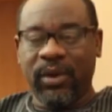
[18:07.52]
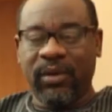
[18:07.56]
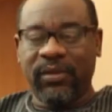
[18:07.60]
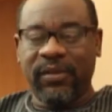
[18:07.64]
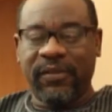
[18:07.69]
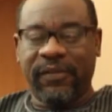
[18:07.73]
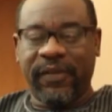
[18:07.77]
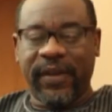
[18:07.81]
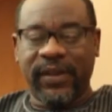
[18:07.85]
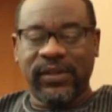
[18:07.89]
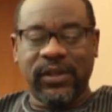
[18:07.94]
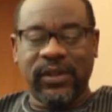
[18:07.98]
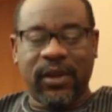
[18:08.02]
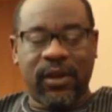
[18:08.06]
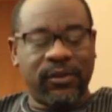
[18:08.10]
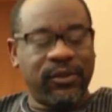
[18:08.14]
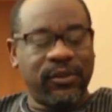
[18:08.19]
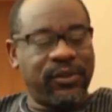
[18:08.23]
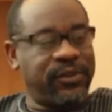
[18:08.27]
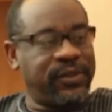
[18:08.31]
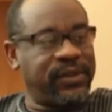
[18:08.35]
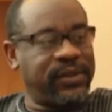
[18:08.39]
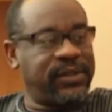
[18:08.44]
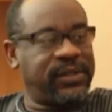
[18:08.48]
of the first
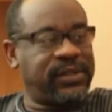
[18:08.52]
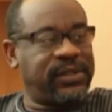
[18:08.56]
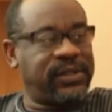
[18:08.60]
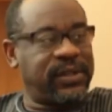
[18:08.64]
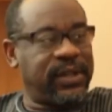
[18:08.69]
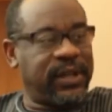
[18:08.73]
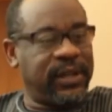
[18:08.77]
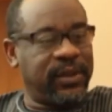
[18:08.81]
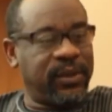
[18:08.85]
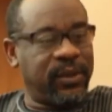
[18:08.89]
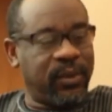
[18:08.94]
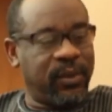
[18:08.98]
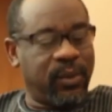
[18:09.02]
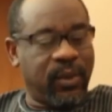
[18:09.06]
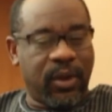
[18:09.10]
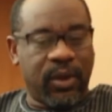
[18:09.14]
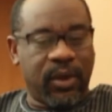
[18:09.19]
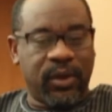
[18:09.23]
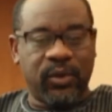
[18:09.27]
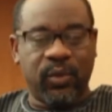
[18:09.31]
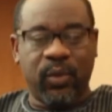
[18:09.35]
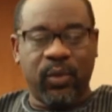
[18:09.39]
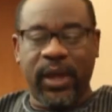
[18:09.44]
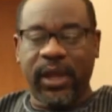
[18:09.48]
countries in the
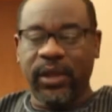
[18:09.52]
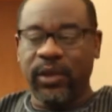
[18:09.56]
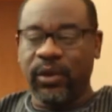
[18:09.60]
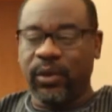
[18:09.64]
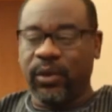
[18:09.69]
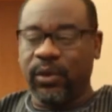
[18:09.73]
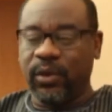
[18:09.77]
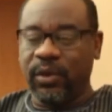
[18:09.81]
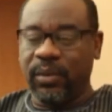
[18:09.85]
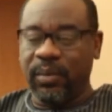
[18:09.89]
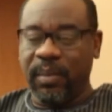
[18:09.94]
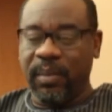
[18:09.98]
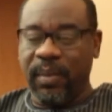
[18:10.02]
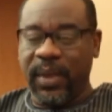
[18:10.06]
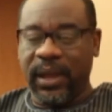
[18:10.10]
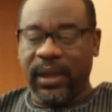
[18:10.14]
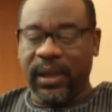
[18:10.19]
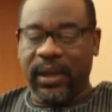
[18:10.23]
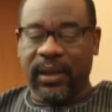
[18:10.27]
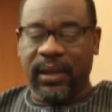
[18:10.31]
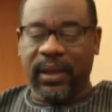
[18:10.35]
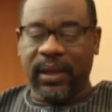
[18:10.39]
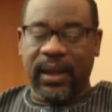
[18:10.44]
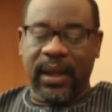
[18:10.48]
world where you could
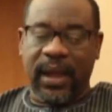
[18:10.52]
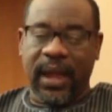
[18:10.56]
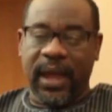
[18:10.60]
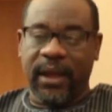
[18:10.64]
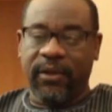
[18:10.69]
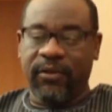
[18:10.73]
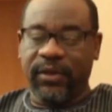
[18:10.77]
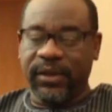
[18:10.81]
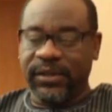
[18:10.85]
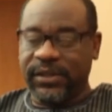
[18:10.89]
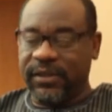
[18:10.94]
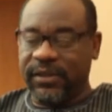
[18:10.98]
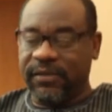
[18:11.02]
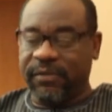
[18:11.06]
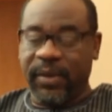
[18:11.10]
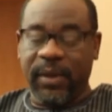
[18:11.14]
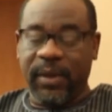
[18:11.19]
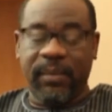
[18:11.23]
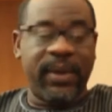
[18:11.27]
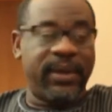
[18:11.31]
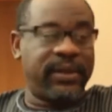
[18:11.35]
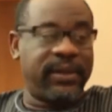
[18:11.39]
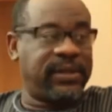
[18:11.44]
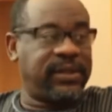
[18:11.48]
make and receive
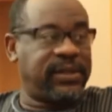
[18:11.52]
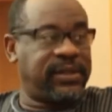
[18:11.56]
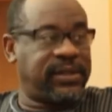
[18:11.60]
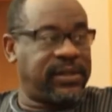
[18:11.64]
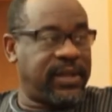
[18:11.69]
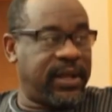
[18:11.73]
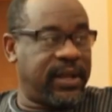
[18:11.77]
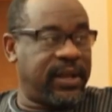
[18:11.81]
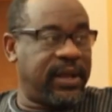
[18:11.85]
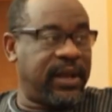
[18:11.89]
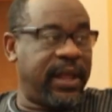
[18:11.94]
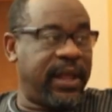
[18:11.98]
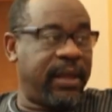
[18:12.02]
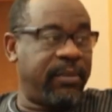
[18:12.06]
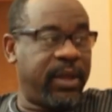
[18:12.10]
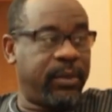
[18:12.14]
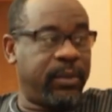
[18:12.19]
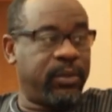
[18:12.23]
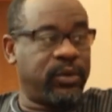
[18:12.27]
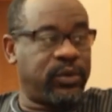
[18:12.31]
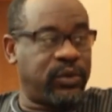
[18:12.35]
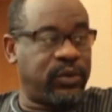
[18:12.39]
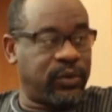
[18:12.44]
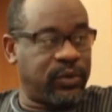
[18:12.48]
payment instantly and be
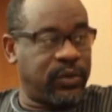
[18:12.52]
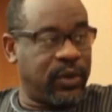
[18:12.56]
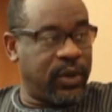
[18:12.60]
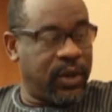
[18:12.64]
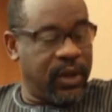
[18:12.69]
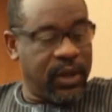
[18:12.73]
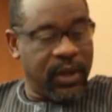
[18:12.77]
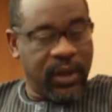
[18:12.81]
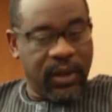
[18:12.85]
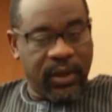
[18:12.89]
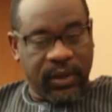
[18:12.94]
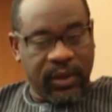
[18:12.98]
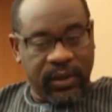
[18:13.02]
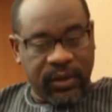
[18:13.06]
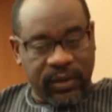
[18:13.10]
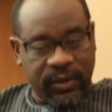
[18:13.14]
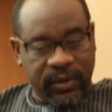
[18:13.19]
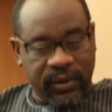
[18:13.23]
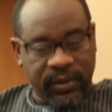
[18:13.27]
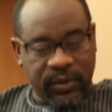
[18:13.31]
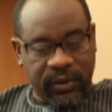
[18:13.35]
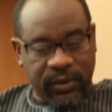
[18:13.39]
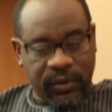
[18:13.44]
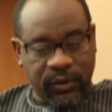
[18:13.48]
able to
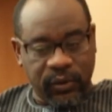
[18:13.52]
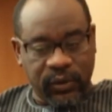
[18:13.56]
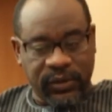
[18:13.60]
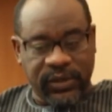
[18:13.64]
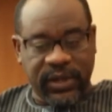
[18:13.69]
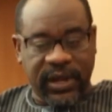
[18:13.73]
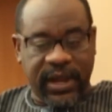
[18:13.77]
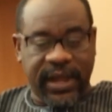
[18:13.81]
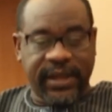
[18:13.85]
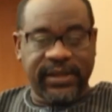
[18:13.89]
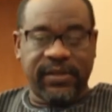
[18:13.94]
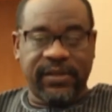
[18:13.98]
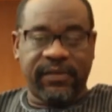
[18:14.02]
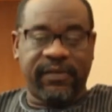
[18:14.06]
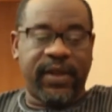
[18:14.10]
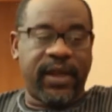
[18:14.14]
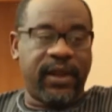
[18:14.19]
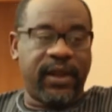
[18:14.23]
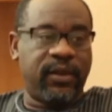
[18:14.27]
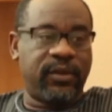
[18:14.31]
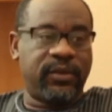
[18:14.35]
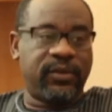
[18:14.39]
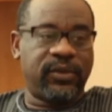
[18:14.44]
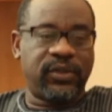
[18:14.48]
utilize the
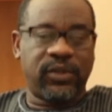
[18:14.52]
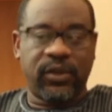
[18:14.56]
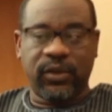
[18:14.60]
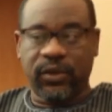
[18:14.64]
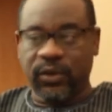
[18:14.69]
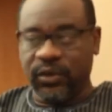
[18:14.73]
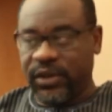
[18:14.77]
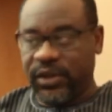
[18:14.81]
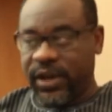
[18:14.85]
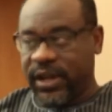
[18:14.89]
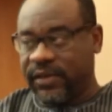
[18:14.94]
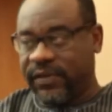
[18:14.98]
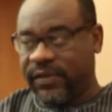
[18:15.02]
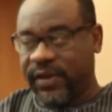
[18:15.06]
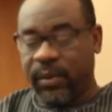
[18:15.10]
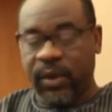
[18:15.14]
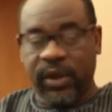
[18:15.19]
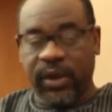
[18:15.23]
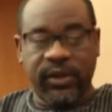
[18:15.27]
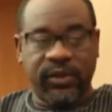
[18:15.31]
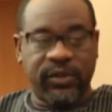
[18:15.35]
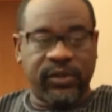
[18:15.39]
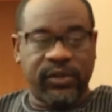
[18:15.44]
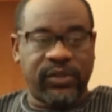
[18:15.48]
value. So you could transfer
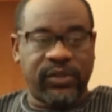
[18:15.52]
money to